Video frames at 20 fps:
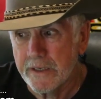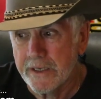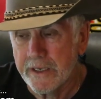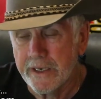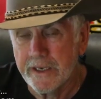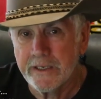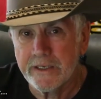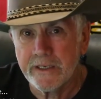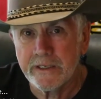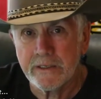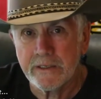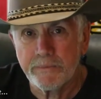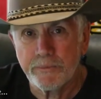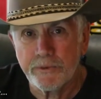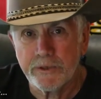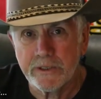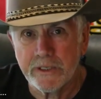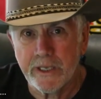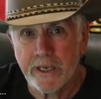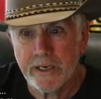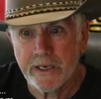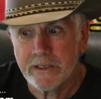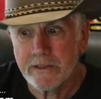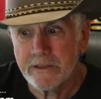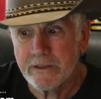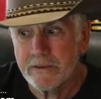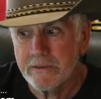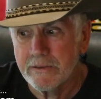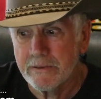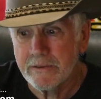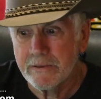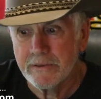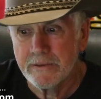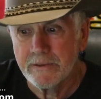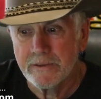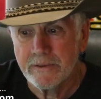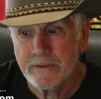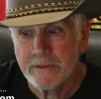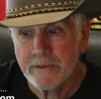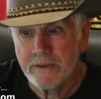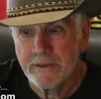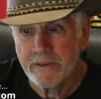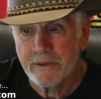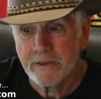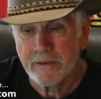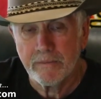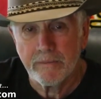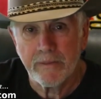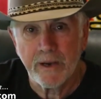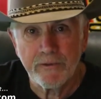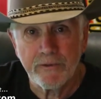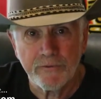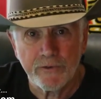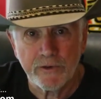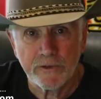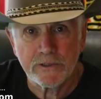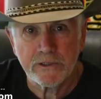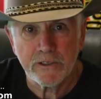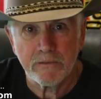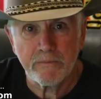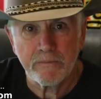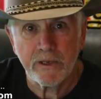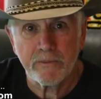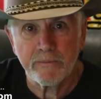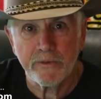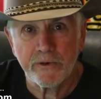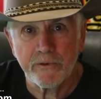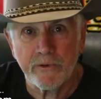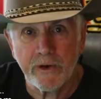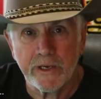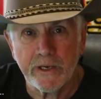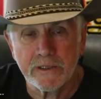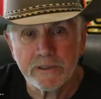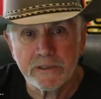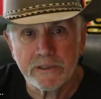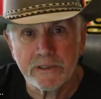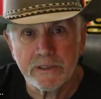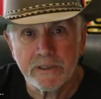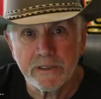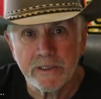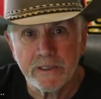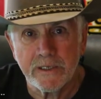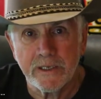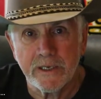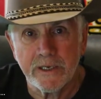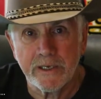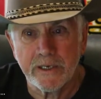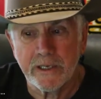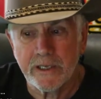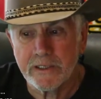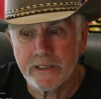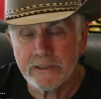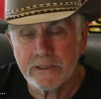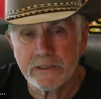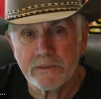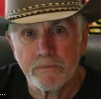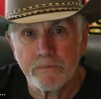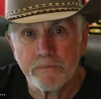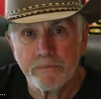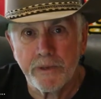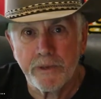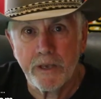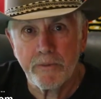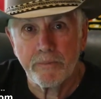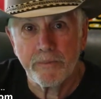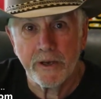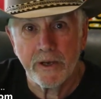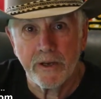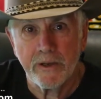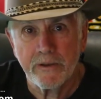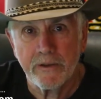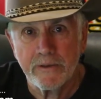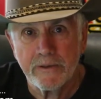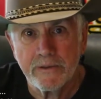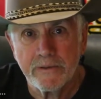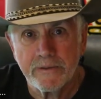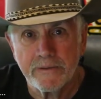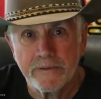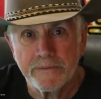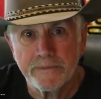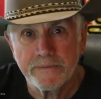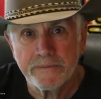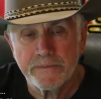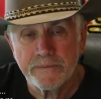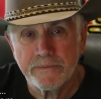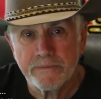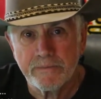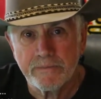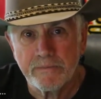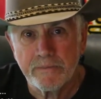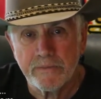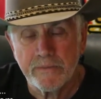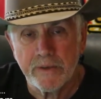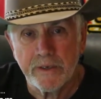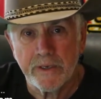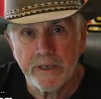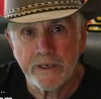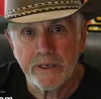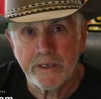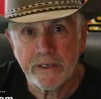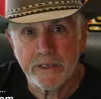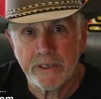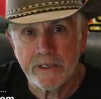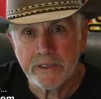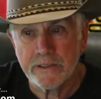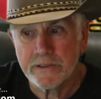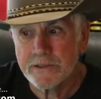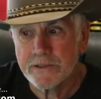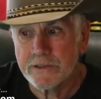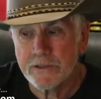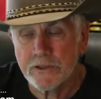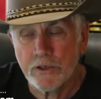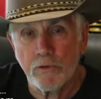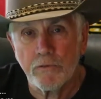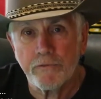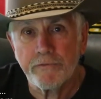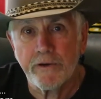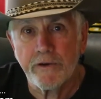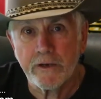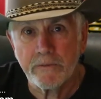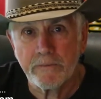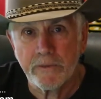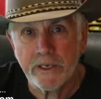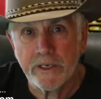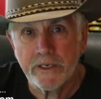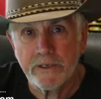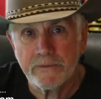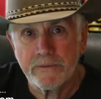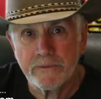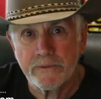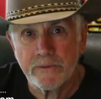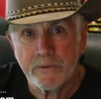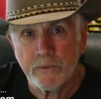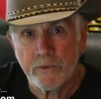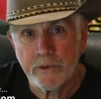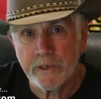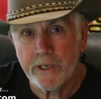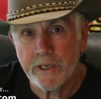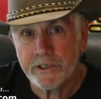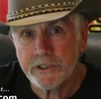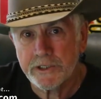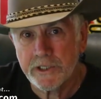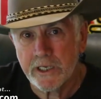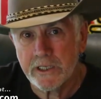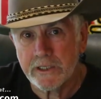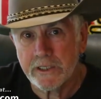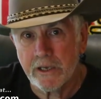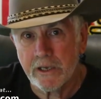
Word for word: He didn't protect my First Amendment rights against PayPal and against GoFundMe when they shut